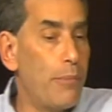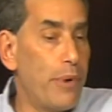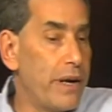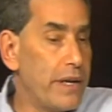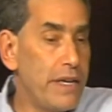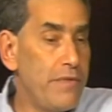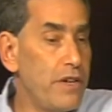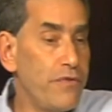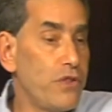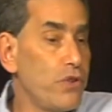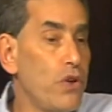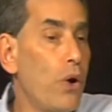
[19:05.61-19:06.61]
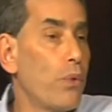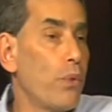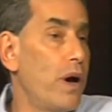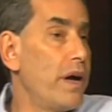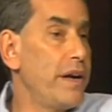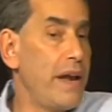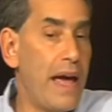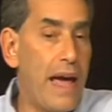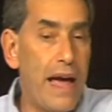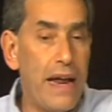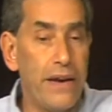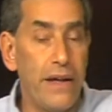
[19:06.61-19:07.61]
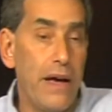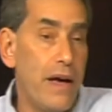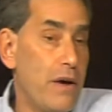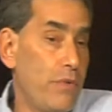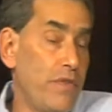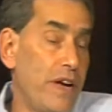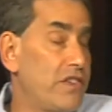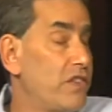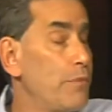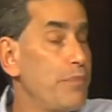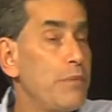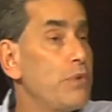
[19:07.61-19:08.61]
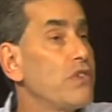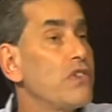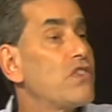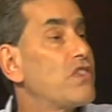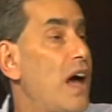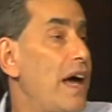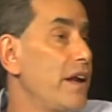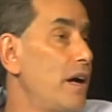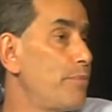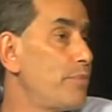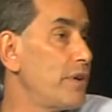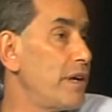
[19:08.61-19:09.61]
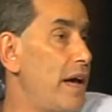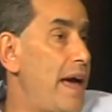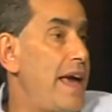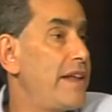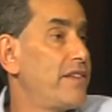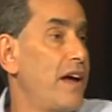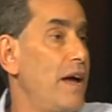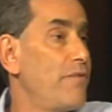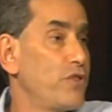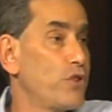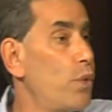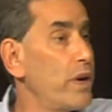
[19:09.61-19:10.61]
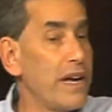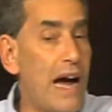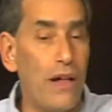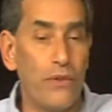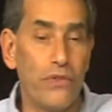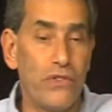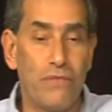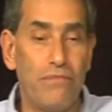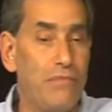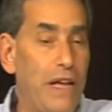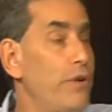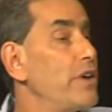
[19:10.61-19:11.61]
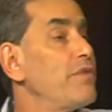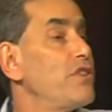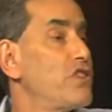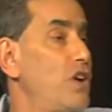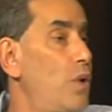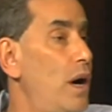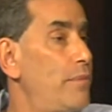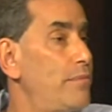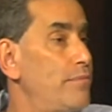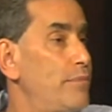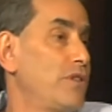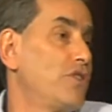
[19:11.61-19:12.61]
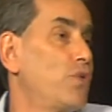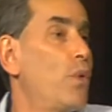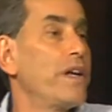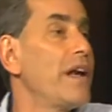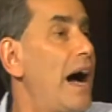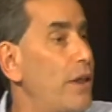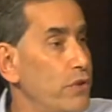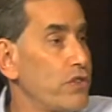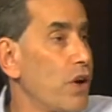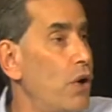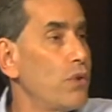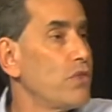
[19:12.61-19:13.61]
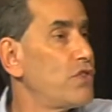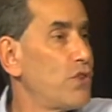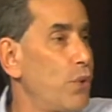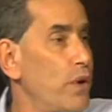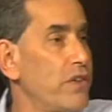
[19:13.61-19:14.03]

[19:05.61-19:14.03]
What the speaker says: But even if you don't run, and we've had some people just sign up ahead of time for $20, they don't even show up. But the $20 goes towards